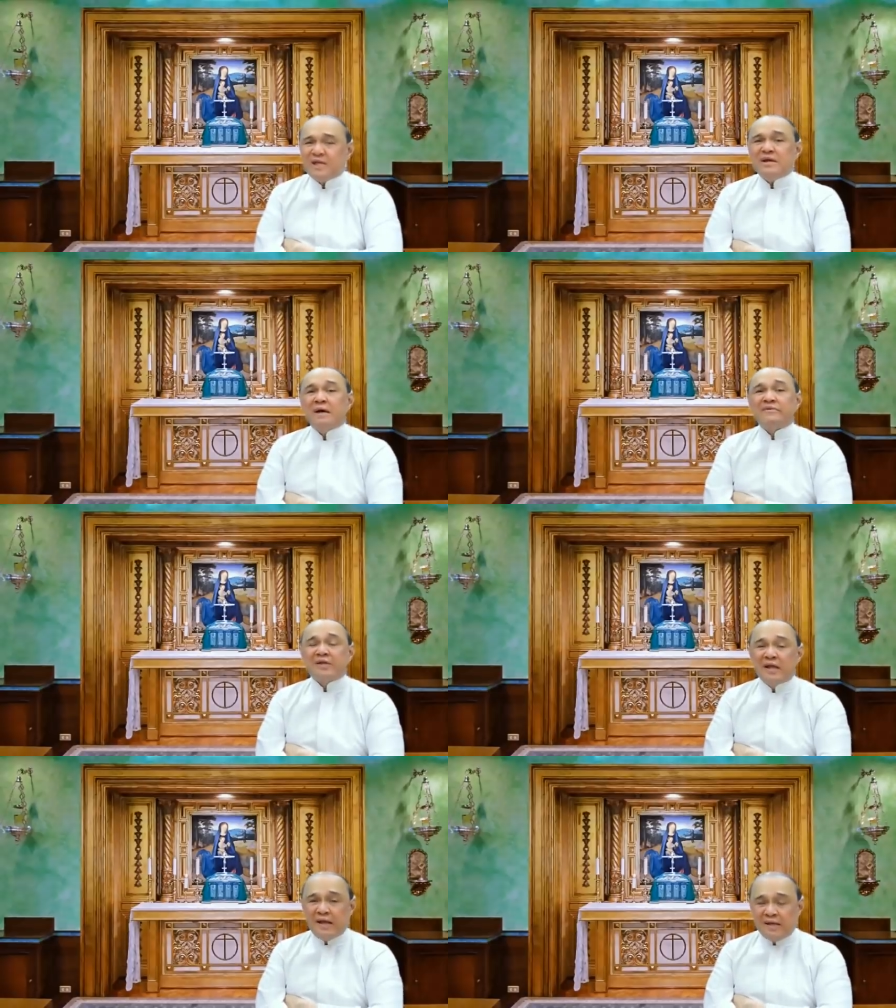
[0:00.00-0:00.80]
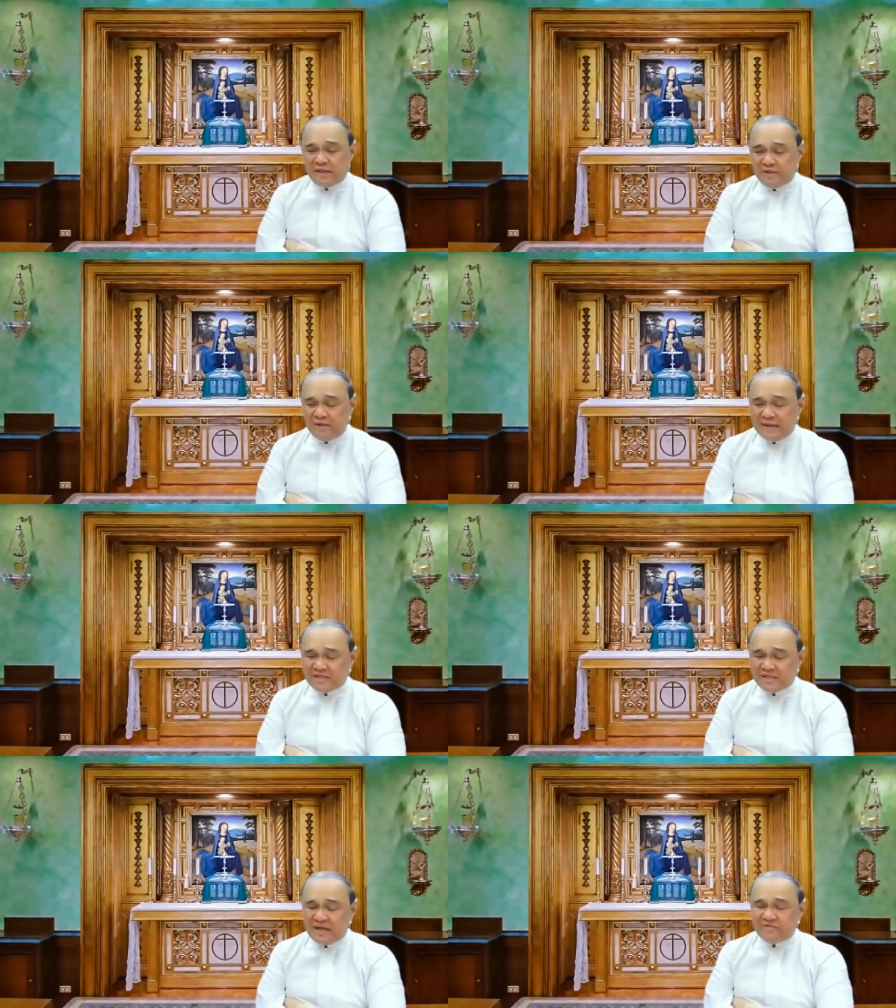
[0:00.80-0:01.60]
you know, can you
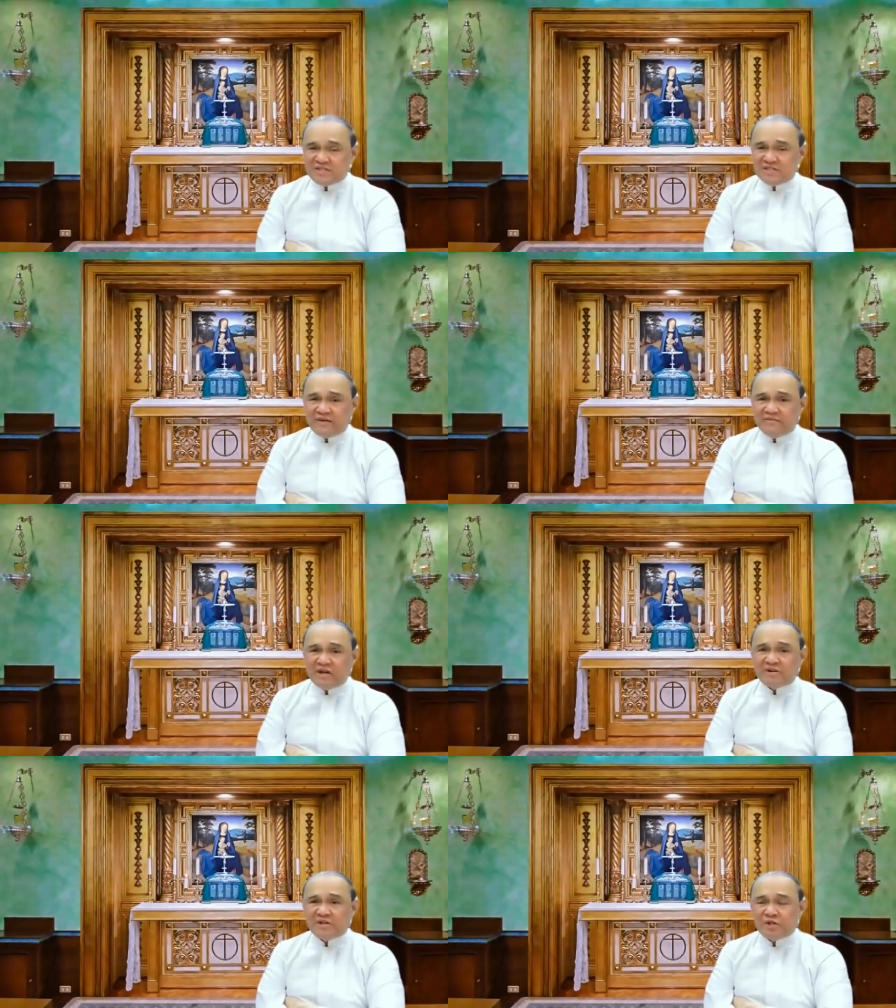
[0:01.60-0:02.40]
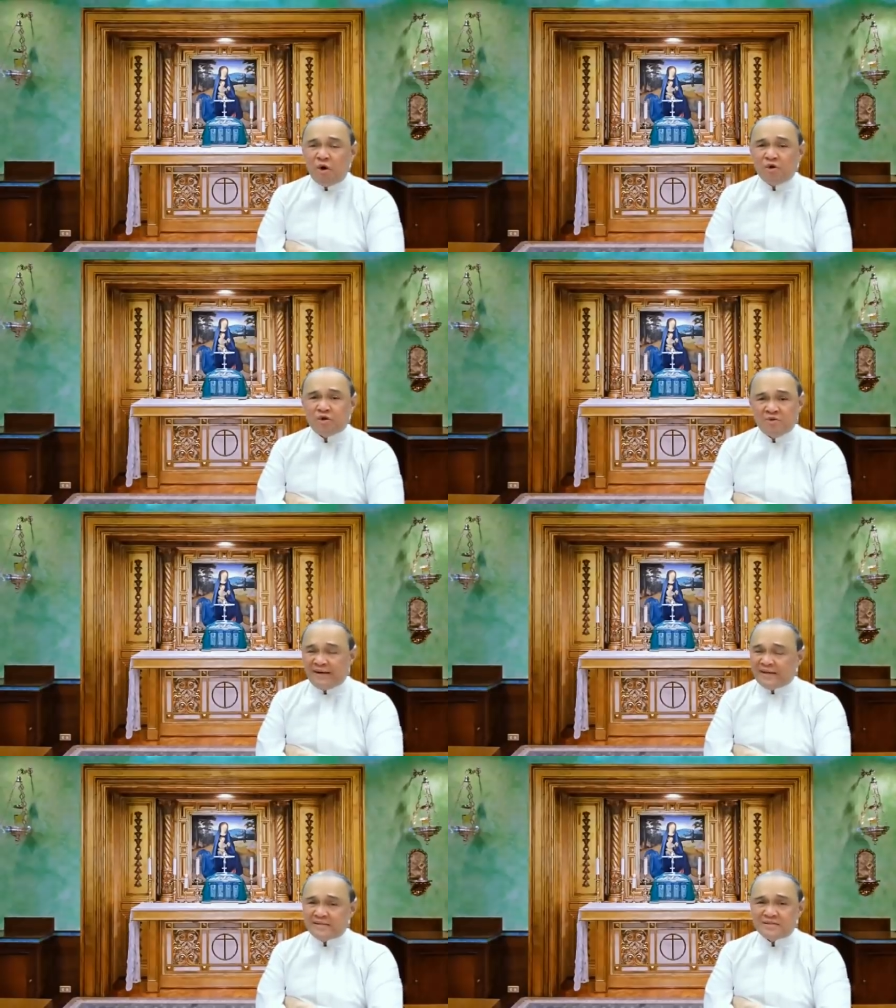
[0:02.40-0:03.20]
imagine having 700
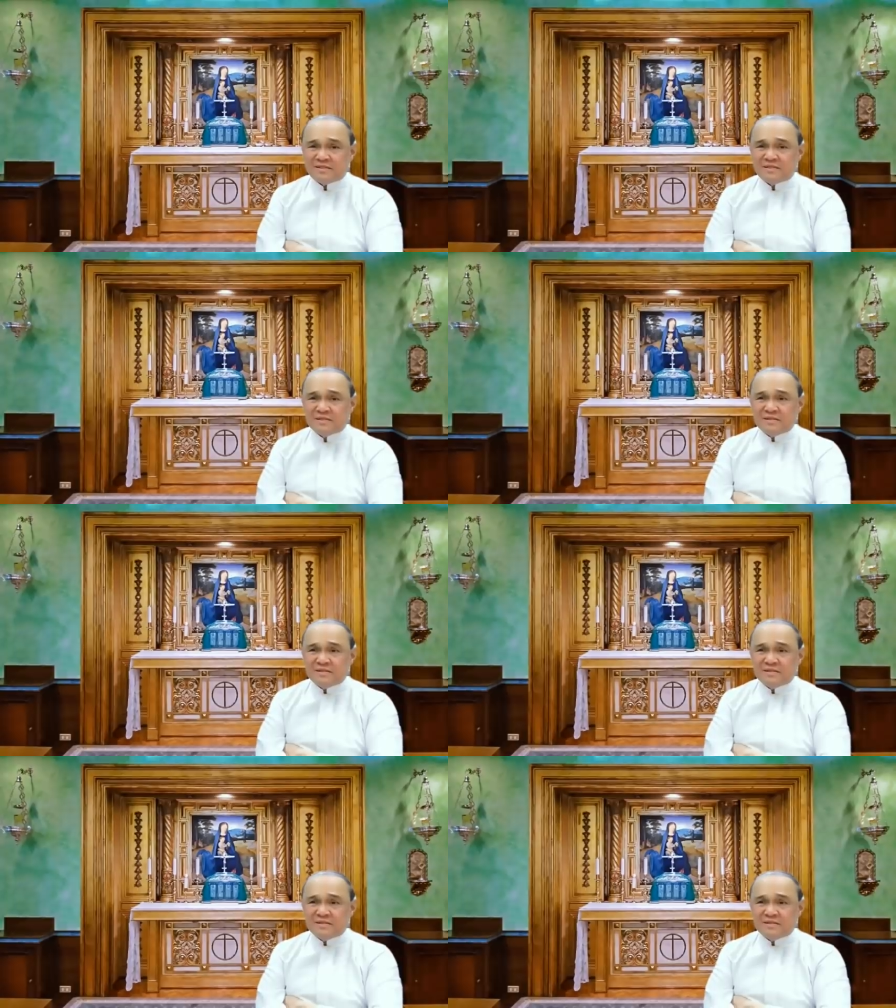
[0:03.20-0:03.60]
concubines?